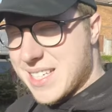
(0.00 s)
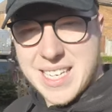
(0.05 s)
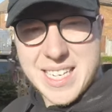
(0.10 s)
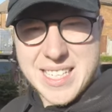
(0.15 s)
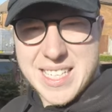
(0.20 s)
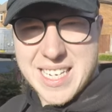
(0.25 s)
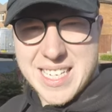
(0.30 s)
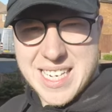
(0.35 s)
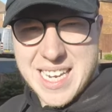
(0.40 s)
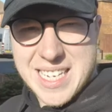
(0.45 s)

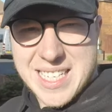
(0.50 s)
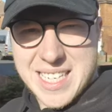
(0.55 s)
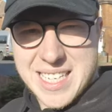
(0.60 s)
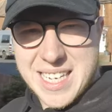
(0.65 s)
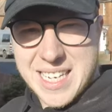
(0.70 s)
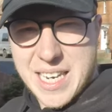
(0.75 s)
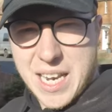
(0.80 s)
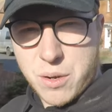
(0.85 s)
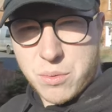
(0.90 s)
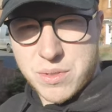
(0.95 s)
it's, it's, it's
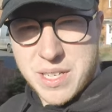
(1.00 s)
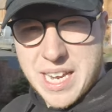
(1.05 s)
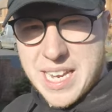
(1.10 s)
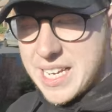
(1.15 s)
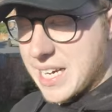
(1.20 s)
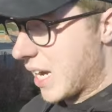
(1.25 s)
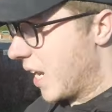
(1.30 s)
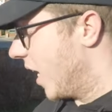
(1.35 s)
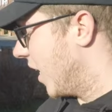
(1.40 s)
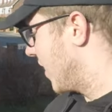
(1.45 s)
an old D
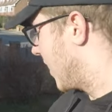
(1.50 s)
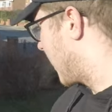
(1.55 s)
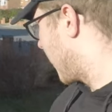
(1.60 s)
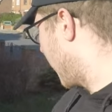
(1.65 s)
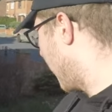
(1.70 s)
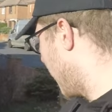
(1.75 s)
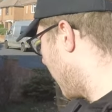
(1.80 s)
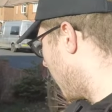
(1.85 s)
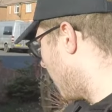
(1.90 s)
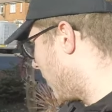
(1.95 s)
class.
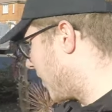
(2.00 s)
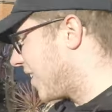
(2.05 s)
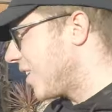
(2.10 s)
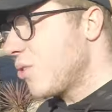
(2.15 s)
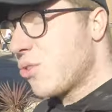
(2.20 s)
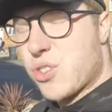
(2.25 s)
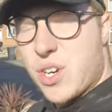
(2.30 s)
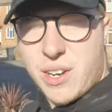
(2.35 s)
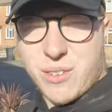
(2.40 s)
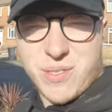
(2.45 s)
We're
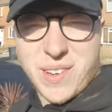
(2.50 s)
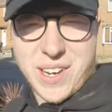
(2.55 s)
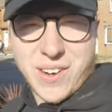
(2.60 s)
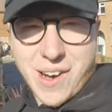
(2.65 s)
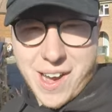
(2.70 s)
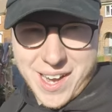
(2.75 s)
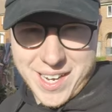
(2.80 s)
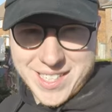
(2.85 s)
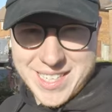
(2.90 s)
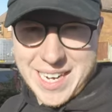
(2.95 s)
still trying to figure
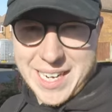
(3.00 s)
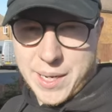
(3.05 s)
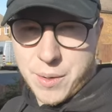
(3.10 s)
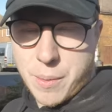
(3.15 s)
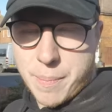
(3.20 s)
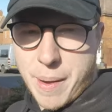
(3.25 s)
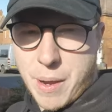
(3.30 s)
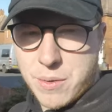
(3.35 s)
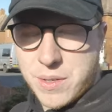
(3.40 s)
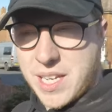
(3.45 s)
out exactly
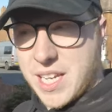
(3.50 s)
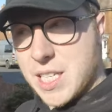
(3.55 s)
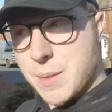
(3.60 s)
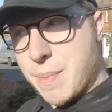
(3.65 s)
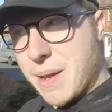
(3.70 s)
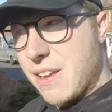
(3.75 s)
what boat it is,